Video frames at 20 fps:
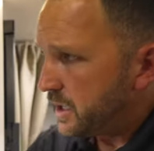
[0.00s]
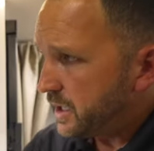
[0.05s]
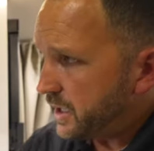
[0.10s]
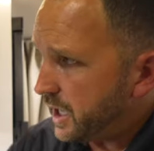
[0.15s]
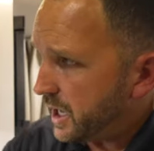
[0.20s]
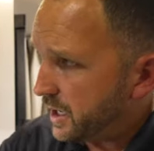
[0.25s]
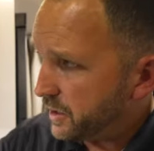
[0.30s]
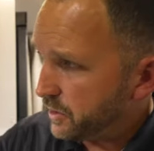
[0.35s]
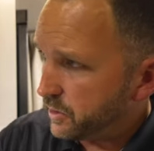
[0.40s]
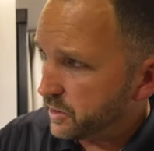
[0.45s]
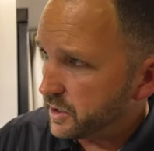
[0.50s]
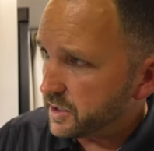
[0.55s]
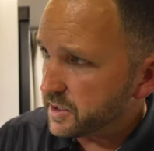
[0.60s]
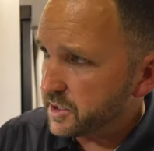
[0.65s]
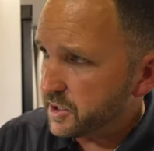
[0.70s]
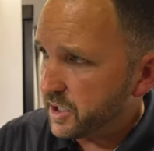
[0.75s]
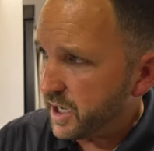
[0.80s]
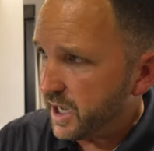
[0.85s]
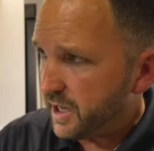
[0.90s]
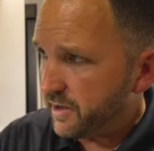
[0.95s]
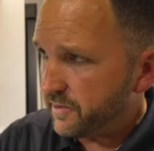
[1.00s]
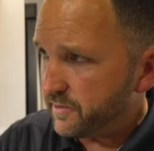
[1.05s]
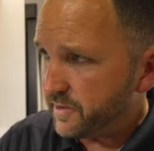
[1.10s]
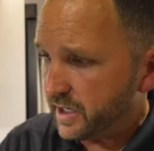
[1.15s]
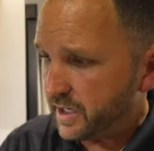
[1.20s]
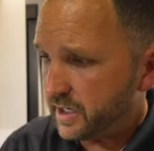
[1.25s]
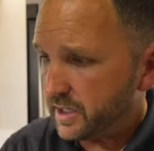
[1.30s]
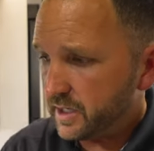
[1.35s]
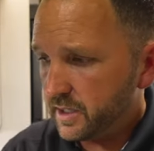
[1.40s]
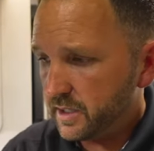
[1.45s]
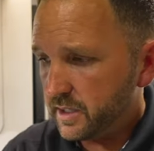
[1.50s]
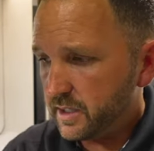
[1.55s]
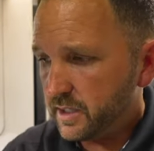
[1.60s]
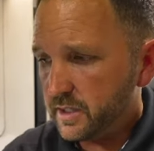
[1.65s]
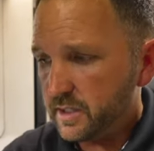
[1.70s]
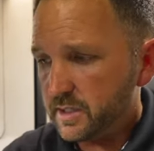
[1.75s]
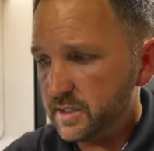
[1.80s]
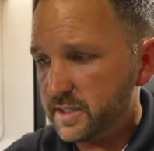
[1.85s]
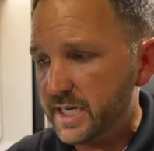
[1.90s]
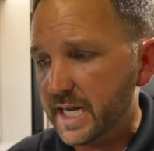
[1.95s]
not only do you have a
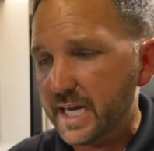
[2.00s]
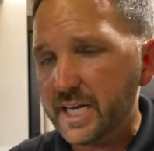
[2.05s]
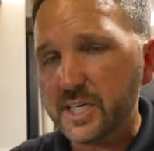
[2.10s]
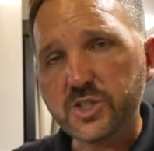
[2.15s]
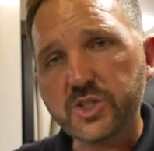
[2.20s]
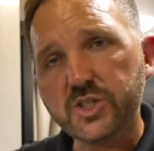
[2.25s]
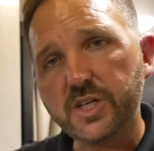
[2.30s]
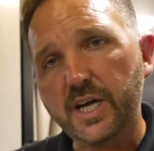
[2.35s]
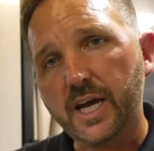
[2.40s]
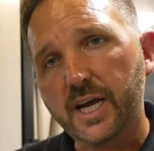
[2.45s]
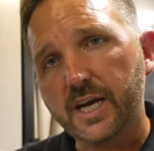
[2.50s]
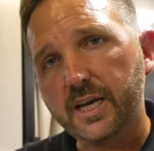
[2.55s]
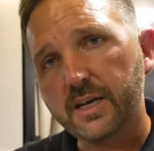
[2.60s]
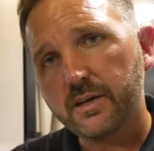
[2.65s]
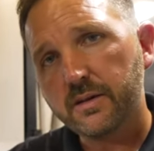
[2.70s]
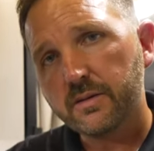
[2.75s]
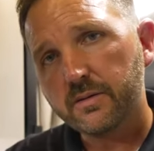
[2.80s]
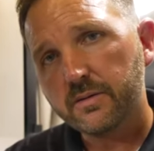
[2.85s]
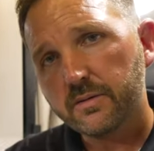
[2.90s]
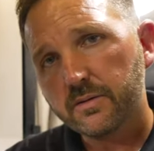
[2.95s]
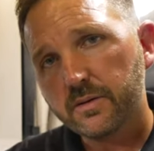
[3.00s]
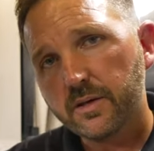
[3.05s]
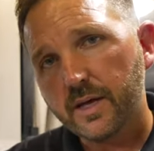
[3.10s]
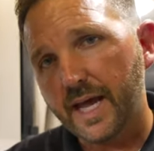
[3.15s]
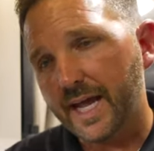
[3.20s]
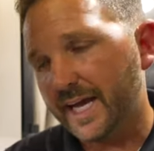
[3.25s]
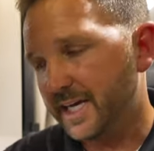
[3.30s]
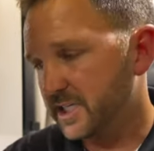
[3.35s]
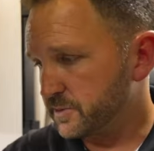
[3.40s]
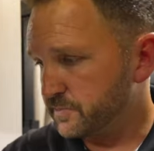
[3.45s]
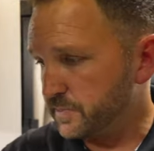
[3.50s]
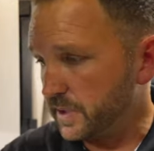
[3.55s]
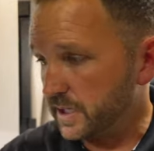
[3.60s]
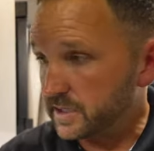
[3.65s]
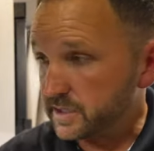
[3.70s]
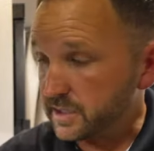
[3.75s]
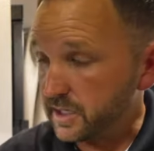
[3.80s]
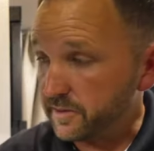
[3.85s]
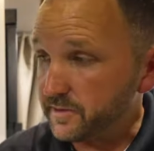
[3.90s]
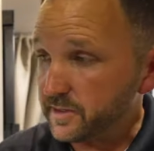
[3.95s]
day shade
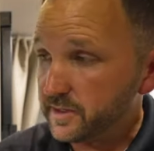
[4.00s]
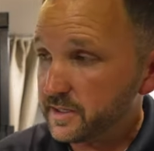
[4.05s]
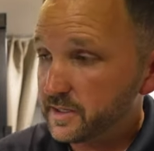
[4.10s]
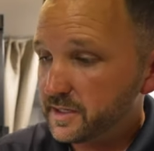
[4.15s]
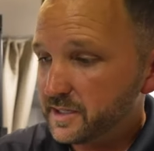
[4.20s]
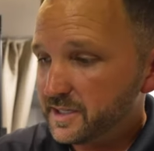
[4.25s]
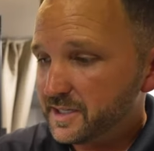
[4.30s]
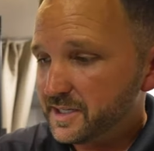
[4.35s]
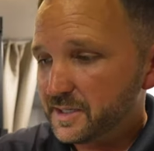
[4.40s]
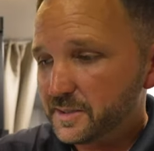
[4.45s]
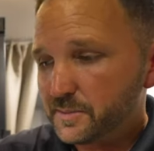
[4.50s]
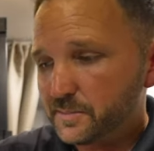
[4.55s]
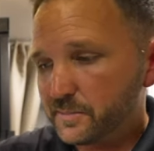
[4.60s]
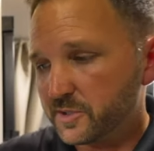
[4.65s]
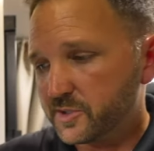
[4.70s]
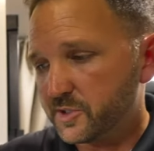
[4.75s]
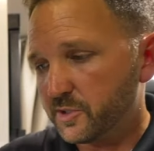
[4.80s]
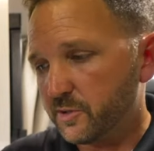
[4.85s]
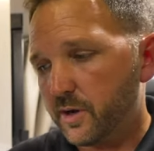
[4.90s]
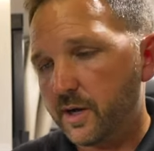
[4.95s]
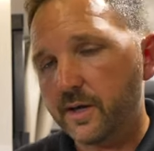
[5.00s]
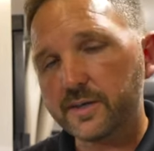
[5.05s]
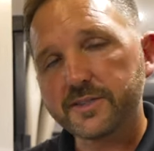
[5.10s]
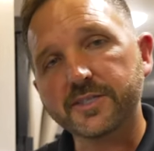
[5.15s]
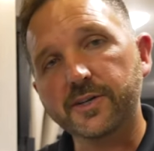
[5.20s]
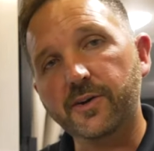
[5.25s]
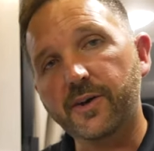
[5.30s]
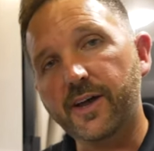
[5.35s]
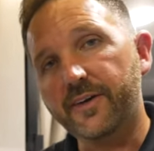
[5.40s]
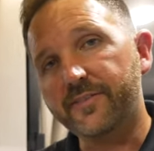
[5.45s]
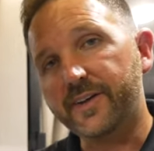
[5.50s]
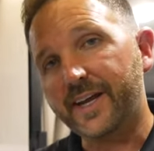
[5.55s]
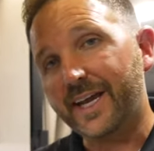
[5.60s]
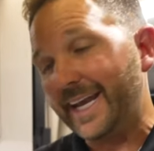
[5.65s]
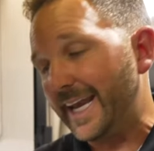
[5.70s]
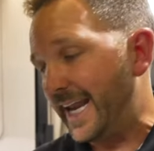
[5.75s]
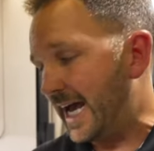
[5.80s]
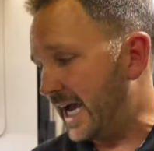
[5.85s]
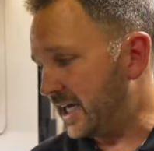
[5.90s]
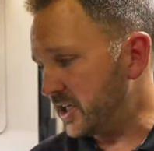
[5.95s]
aspect of it, but you also have a
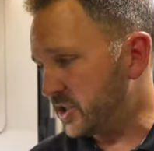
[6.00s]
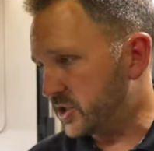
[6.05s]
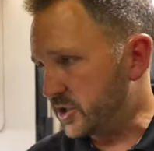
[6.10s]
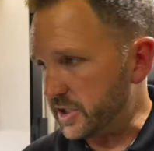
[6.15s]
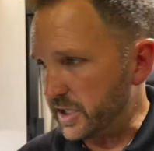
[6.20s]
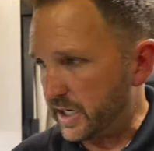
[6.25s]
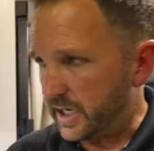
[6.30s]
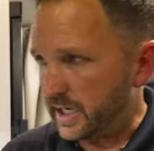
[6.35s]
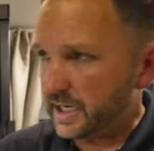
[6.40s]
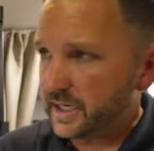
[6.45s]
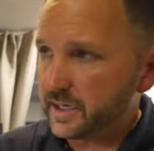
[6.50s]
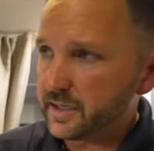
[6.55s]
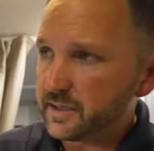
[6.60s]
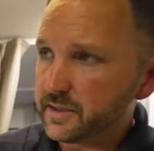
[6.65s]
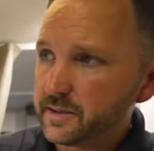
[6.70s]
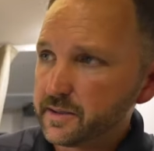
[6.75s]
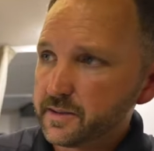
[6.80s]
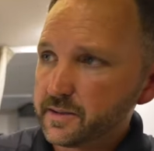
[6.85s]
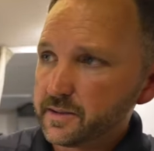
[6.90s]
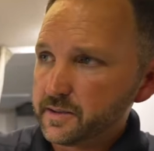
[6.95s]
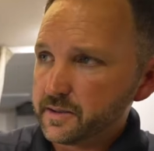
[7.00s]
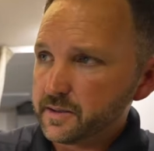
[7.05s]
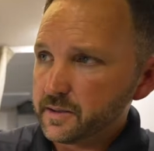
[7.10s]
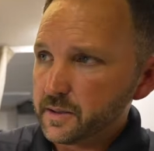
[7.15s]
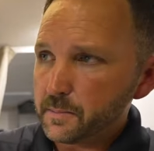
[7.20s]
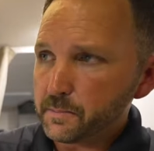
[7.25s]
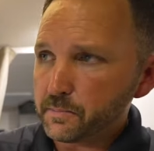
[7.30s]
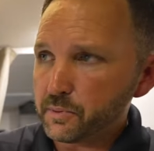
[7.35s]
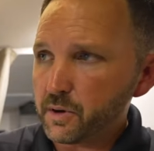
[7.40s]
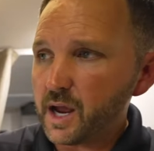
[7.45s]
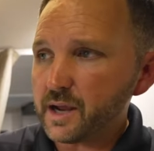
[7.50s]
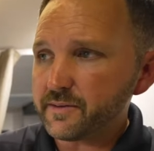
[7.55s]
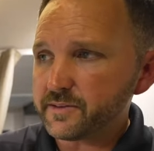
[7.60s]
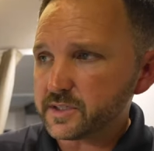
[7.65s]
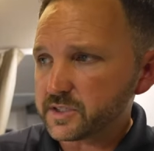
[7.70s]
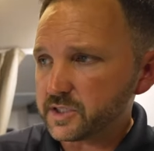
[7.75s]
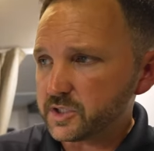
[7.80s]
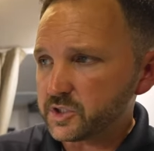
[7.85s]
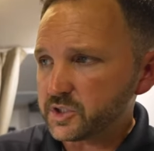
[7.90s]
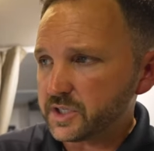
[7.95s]
night shade,
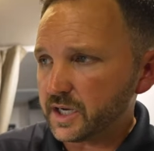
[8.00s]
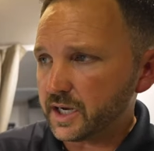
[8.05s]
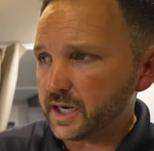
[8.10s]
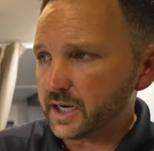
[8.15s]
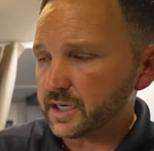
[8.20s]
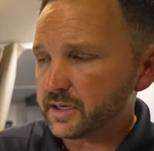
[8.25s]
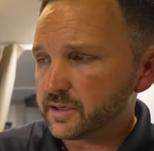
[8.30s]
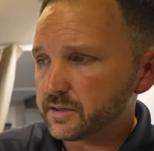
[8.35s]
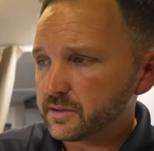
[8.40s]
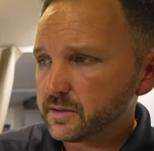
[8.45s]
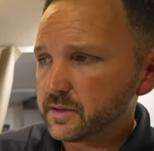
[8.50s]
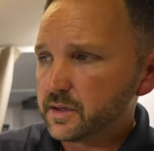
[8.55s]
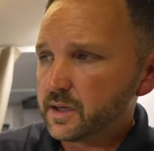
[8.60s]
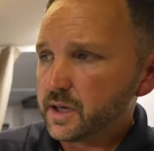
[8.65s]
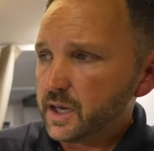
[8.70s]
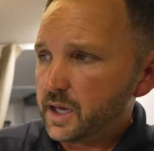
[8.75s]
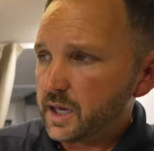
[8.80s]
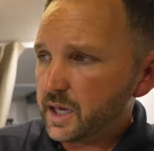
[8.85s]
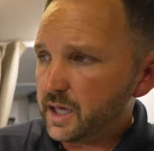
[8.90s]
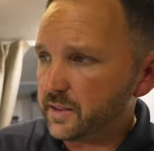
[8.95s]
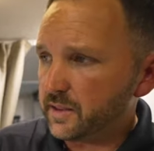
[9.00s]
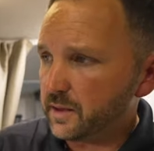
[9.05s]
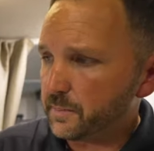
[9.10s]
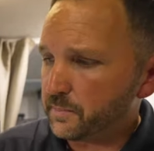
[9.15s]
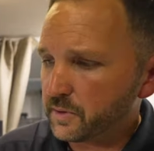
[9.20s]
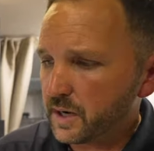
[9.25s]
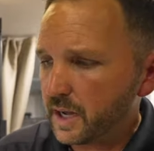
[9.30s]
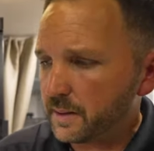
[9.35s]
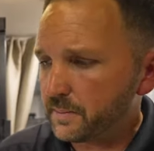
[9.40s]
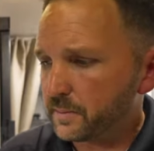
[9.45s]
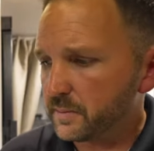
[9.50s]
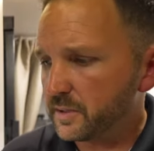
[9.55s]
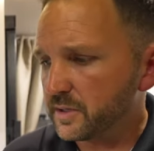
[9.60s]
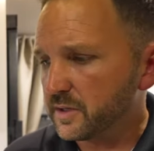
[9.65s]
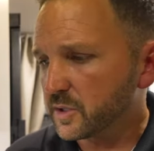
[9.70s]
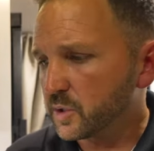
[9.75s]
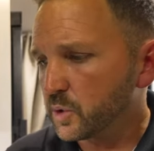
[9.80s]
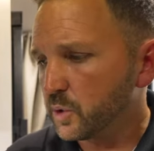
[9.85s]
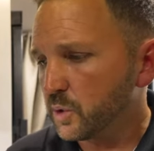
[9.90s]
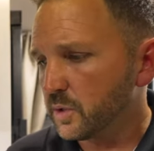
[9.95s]
privacy shade, and then probably
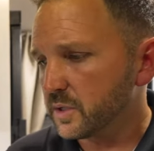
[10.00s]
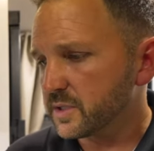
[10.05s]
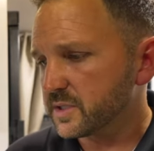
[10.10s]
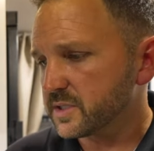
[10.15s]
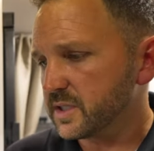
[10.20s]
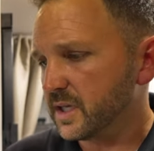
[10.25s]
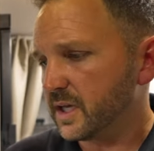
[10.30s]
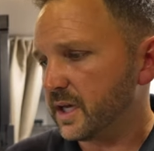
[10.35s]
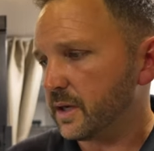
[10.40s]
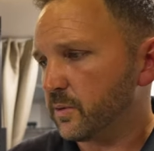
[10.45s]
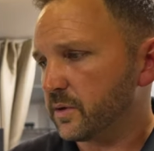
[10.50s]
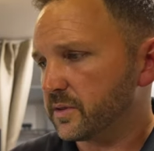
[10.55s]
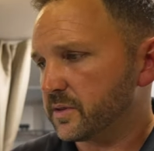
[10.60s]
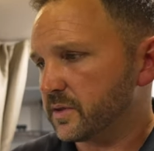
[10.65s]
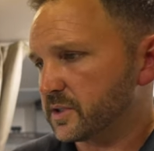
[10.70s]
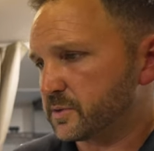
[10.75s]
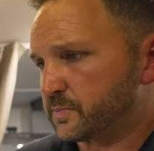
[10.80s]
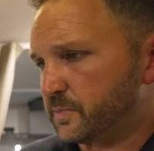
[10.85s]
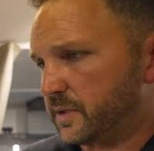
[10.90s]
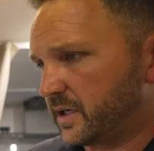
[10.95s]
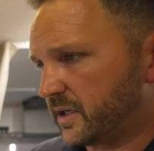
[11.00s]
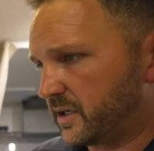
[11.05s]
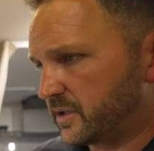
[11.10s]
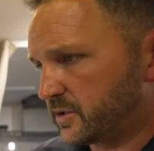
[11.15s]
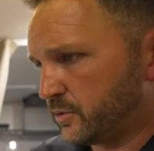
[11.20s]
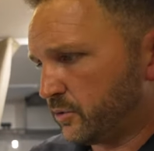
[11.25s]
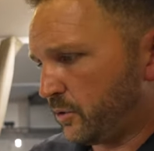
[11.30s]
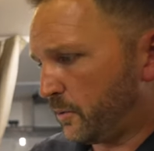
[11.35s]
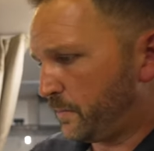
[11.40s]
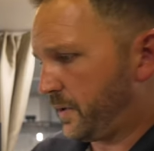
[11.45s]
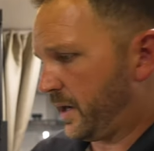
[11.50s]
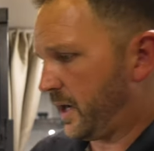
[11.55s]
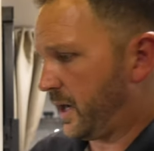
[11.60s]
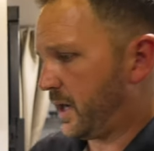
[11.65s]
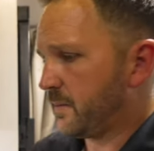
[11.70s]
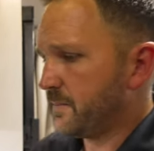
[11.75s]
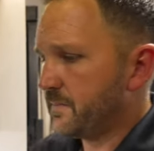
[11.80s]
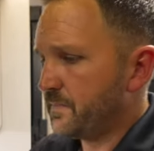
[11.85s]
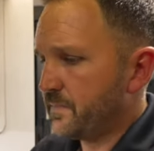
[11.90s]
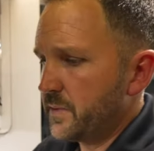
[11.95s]
the coolest thing with this being a dual
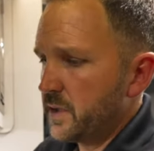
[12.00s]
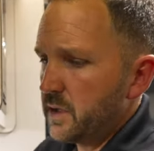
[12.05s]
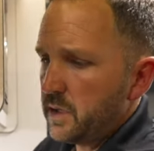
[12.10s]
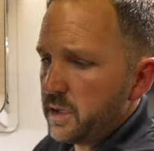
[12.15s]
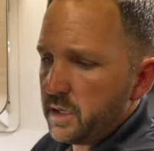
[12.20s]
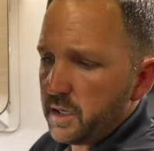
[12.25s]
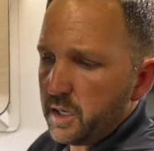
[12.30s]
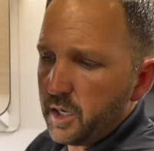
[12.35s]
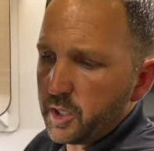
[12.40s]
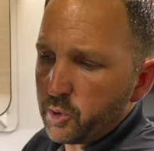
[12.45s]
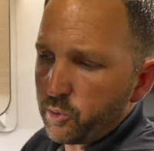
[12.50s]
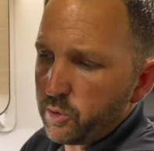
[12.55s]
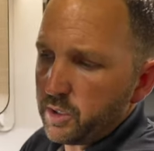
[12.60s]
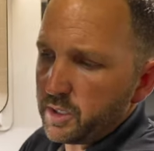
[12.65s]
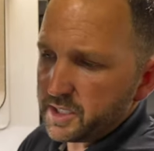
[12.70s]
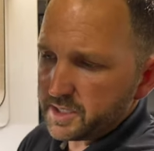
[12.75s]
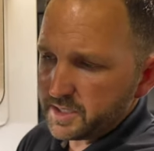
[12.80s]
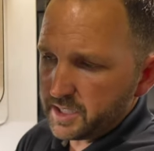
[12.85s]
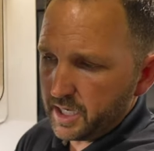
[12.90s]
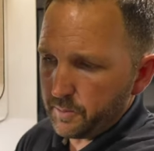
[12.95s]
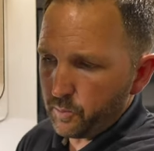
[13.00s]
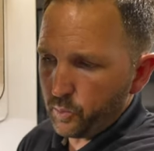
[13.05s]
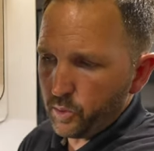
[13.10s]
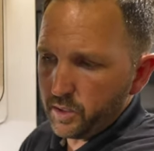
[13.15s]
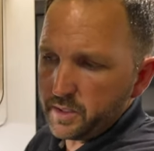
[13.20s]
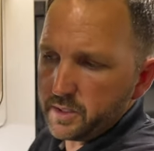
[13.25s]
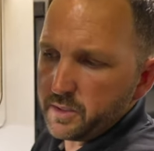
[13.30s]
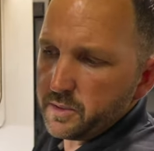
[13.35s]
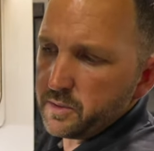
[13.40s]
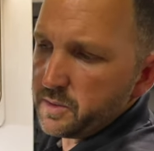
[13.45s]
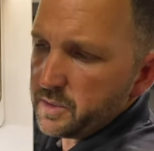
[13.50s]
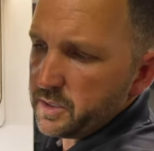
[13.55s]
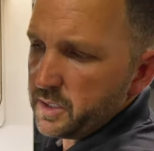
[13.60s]
pane acrylic type window